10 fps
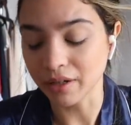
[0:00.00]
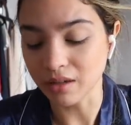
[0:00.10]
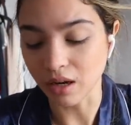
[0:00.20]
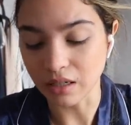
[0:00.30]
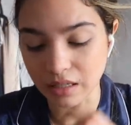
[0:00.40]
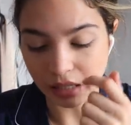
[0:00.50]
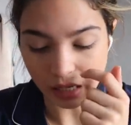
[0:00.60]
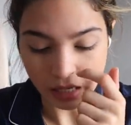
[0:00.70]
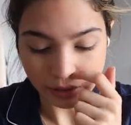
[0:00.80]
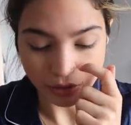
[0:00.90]
It's honestly
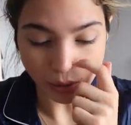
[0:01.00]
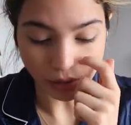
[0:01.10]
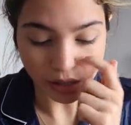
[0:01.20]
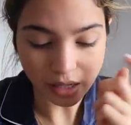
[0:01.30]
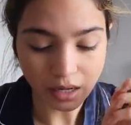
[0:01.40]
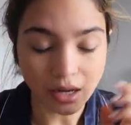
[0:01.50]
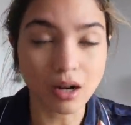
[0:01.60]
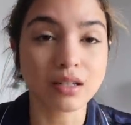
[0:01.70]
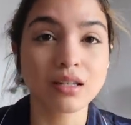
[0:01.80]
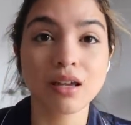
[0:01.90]
so good. And
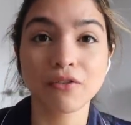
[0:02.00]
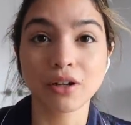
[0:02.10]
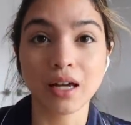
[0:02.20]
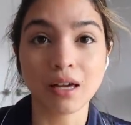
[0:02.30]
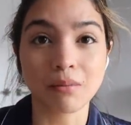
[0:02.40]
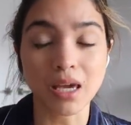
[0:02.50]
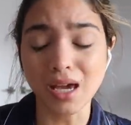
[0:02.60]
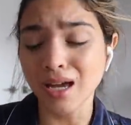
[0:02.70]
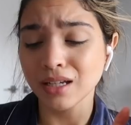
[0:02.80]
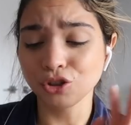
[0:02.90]
honestly, if you're like me,